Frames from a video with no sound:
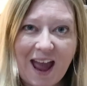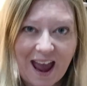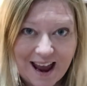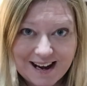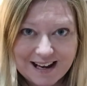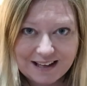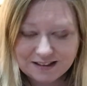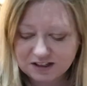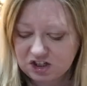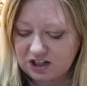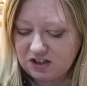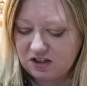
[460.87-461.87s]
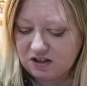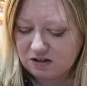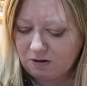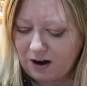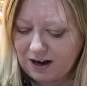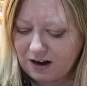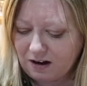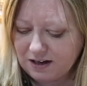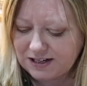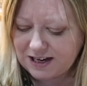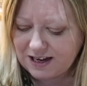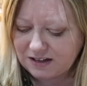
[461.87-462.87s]
any suggestions or any
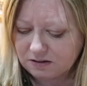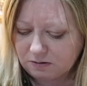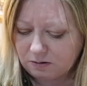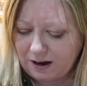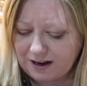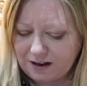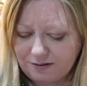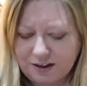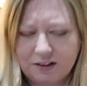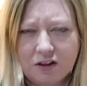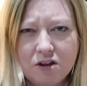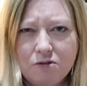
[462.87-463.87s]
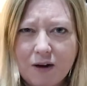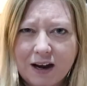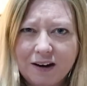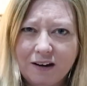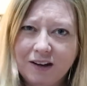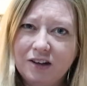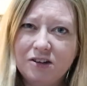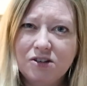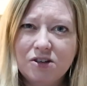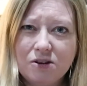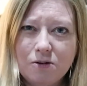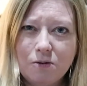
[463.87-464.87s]
ideas or anything that you reckon I could
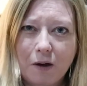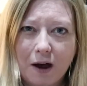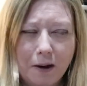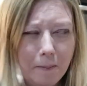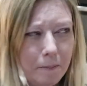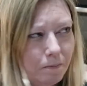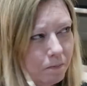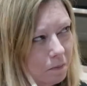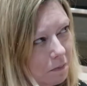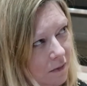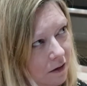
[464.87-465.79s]
do um,